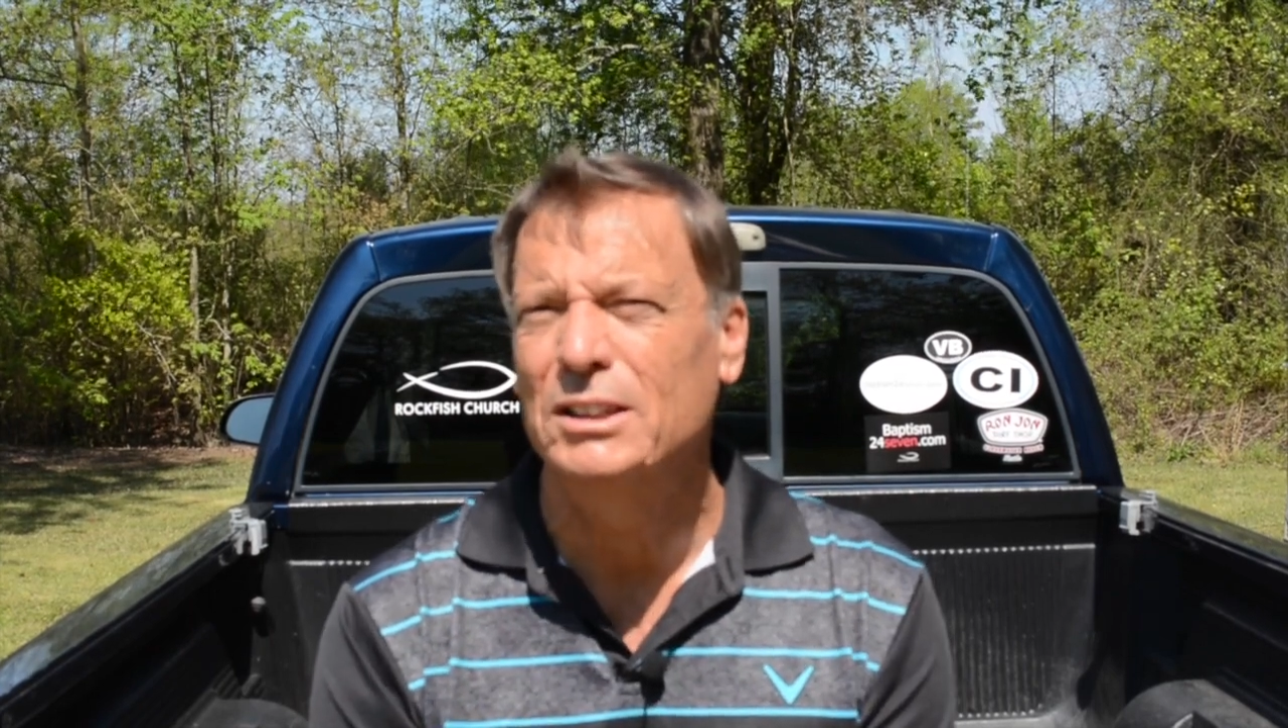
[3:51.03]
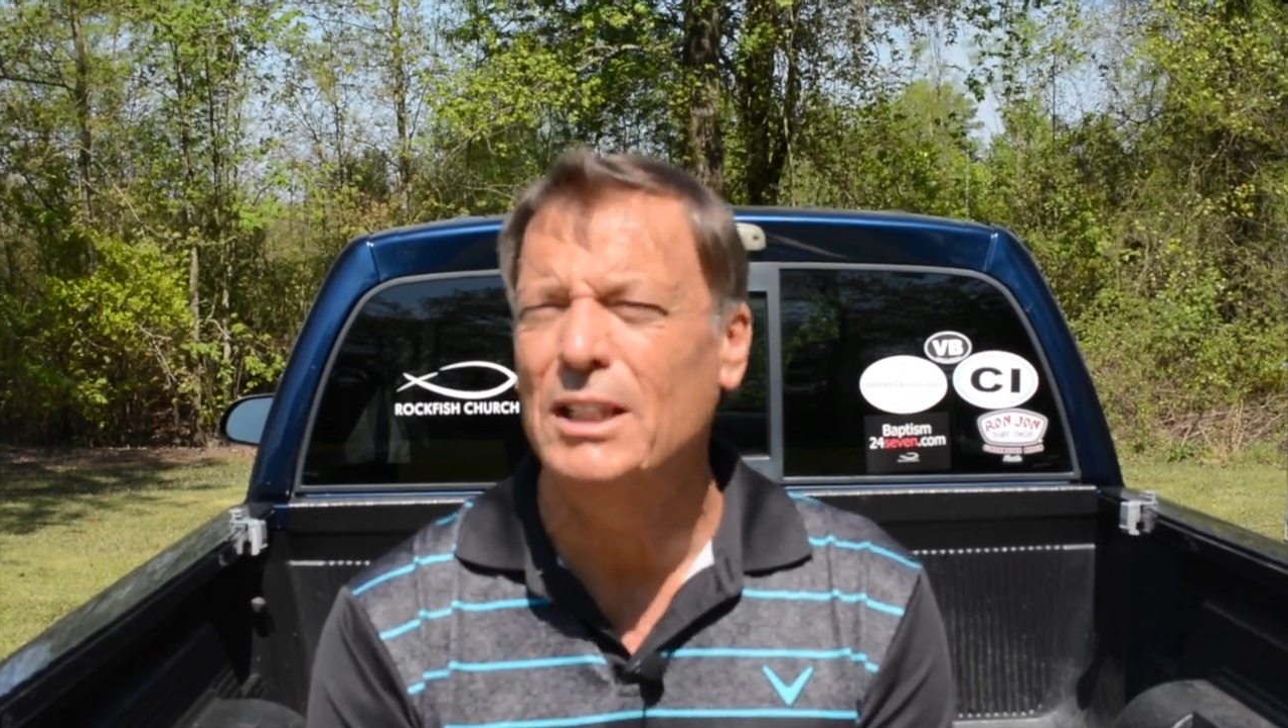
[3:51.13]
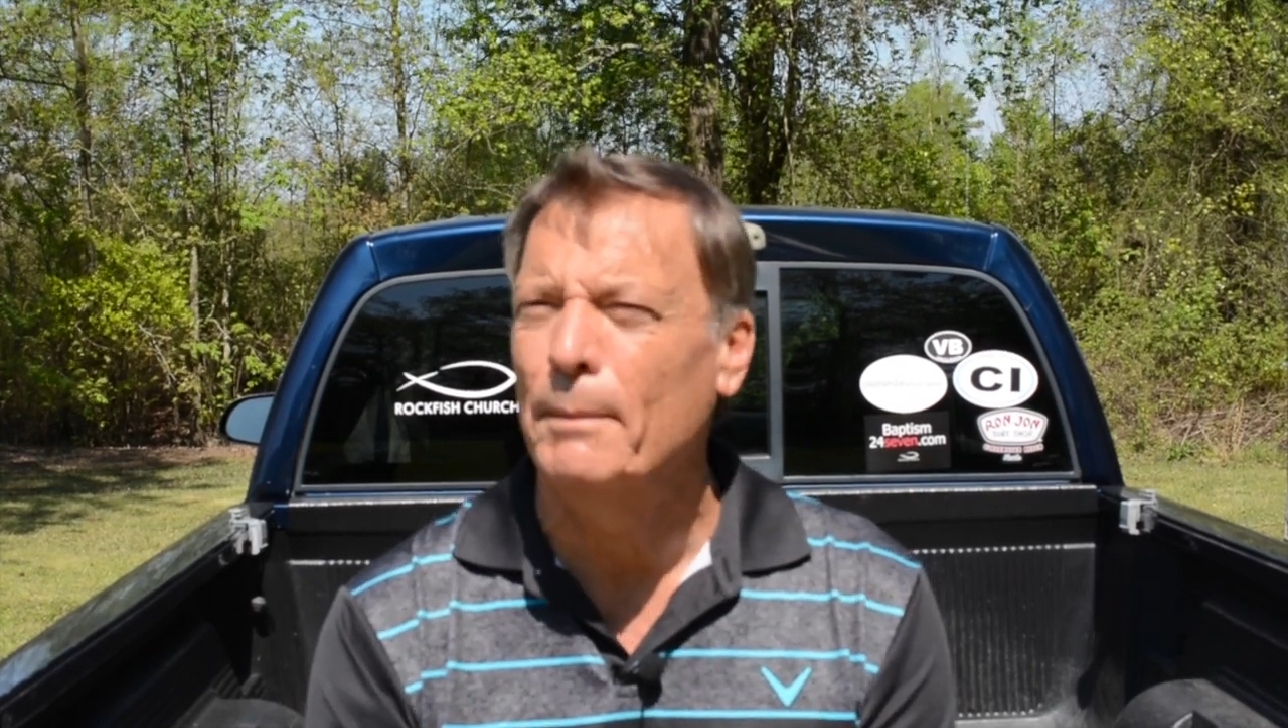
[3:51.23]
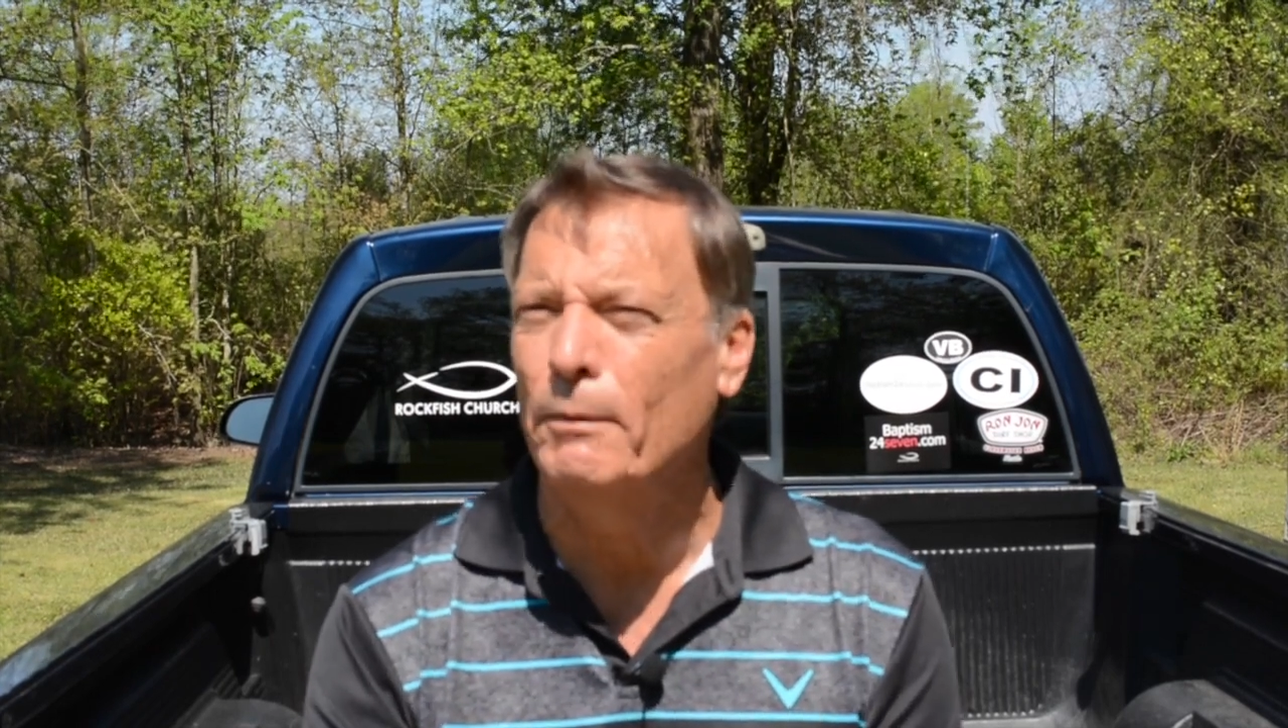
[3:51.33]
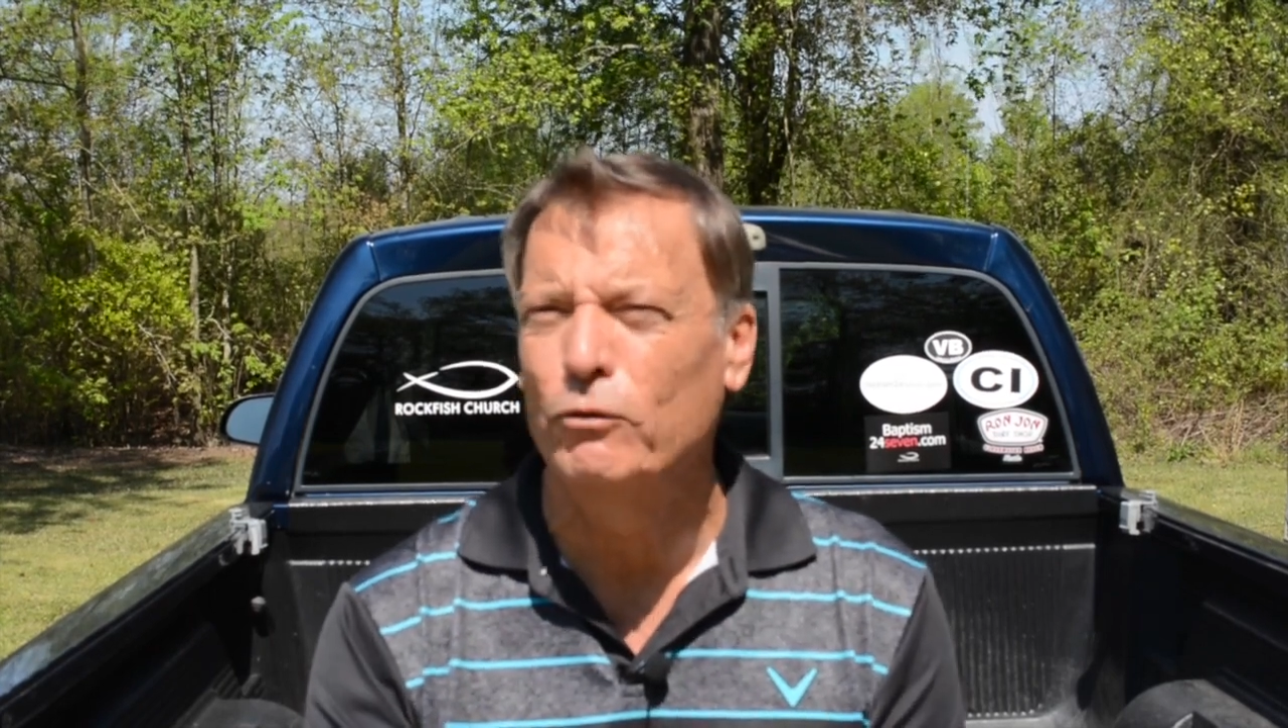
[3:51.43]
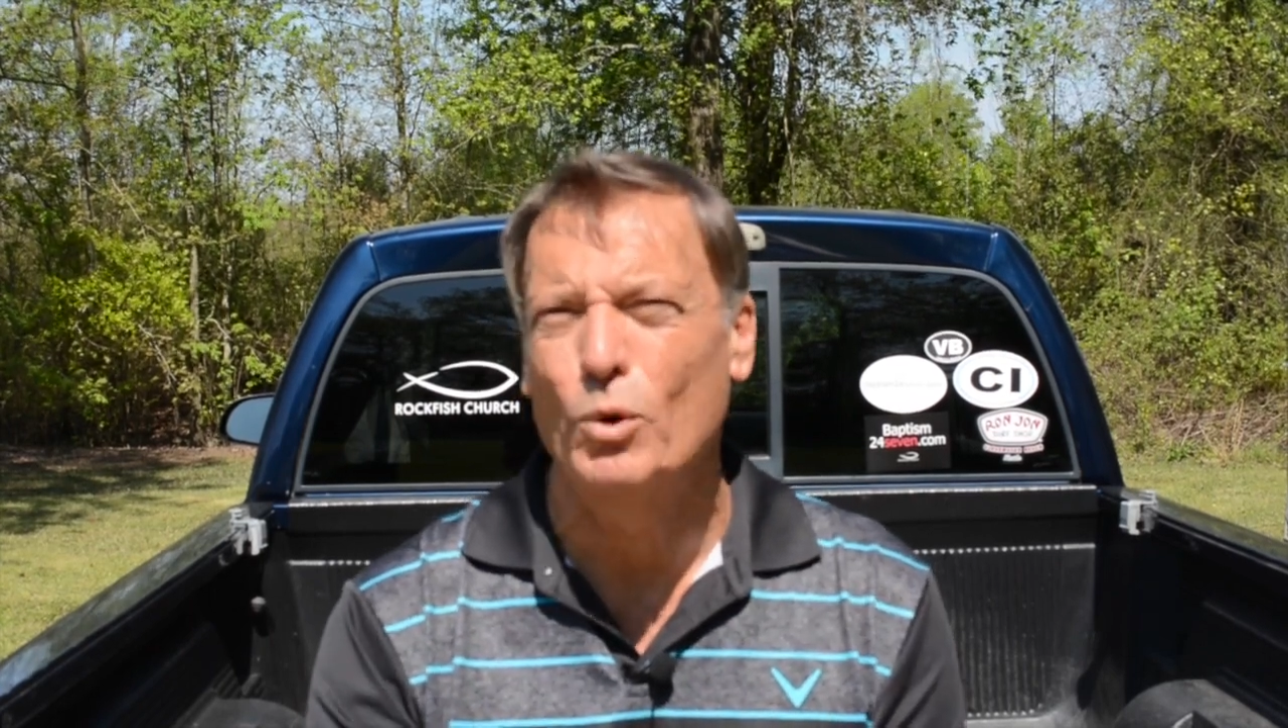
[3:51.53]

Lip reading: step of